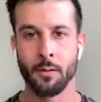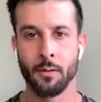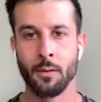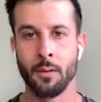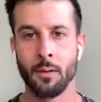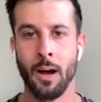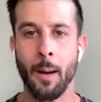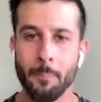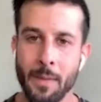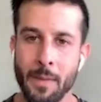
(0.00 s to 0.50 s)

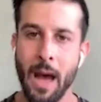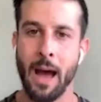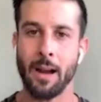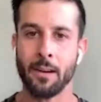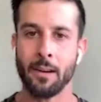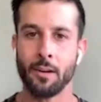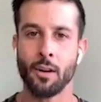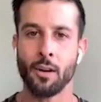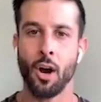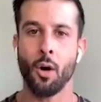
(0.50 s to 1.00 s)
I'm not,
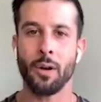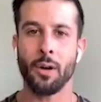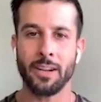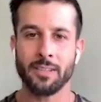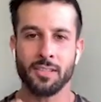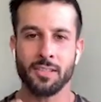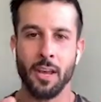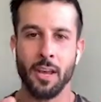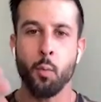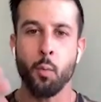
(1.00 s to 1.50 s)
you know? And
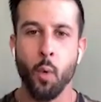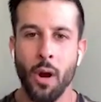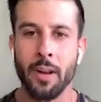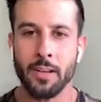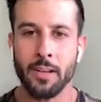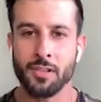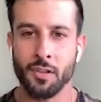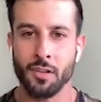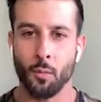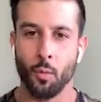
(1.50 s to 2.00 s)
it's like, what
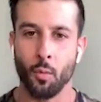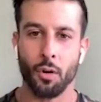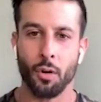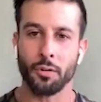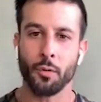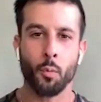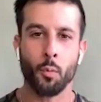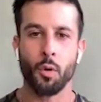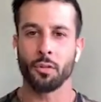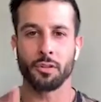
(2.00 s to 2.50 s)
is the world?
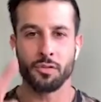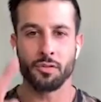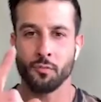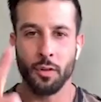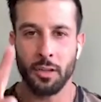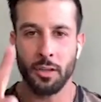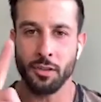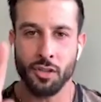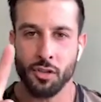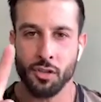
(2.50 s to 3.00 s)
The world is
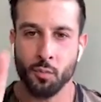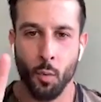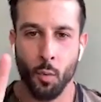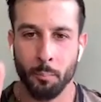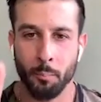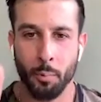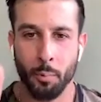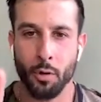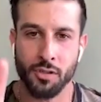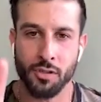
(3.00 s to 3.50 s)
really just
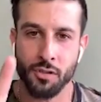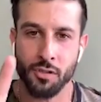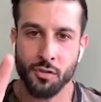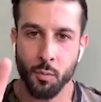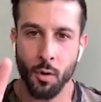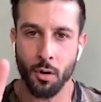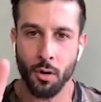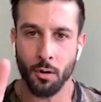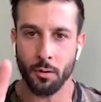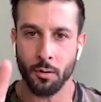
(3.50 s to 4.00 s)
one person's
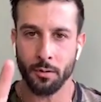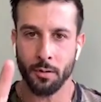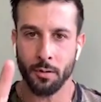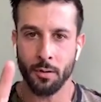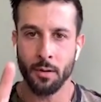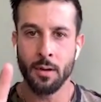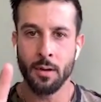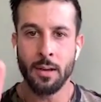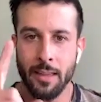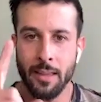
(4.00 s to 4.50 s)
world.
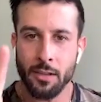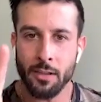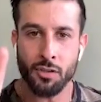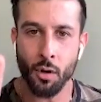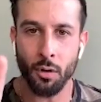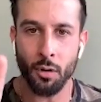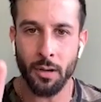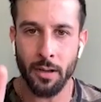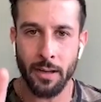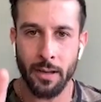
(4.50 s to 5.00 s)
That's
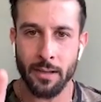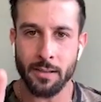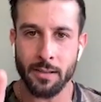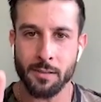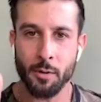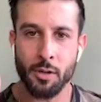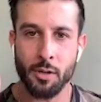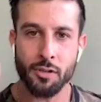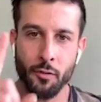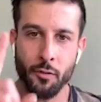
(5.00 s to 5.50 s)
all it is.
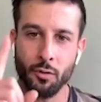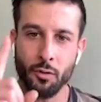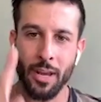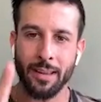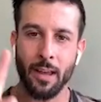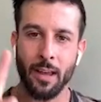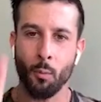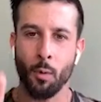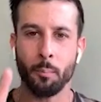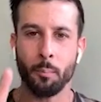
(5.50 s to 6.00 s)
Because if you take
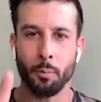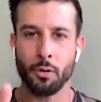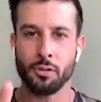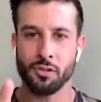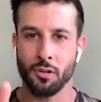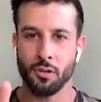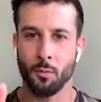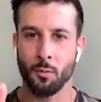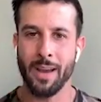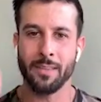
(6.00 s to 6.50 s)
that one
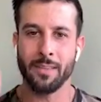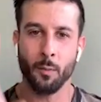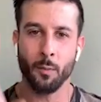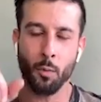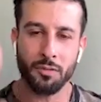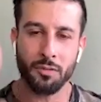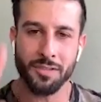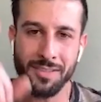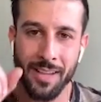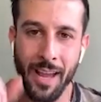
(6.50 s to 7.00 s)
person away, the
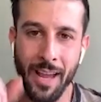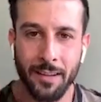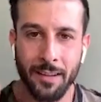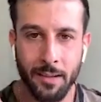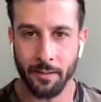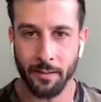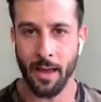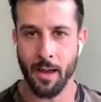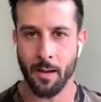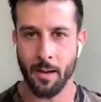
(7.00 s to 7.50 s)
world's dead to
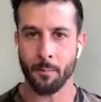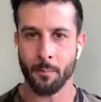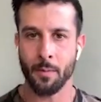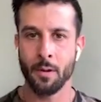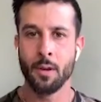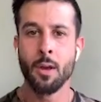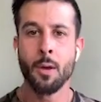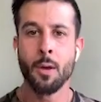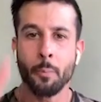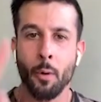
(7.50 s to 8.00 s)
them.
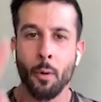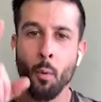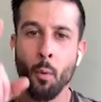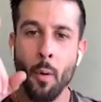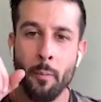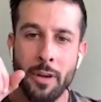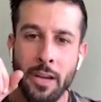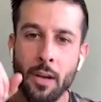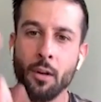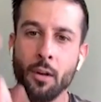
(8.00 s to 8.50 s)
But when
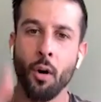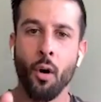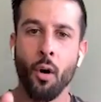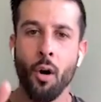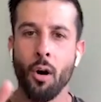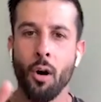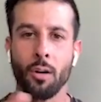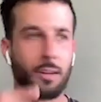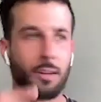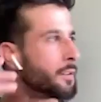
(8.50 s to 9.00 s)
we can
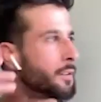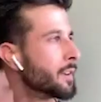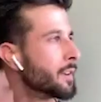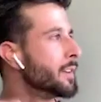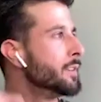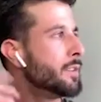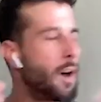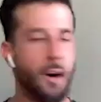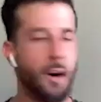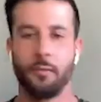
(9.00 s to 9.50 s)
all literally
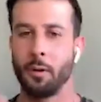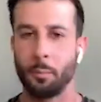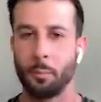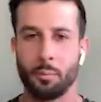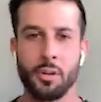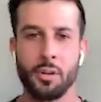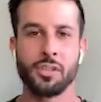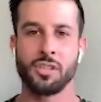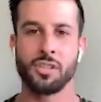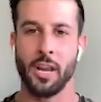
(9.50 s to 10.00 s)
love and
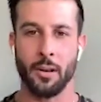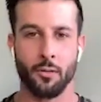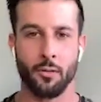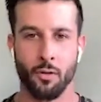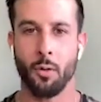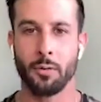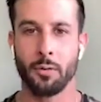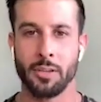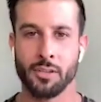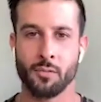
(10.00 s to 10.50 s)
appreciate and
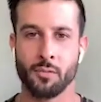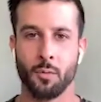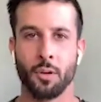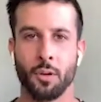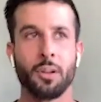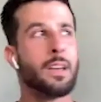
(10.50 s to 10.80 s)
grow in this world,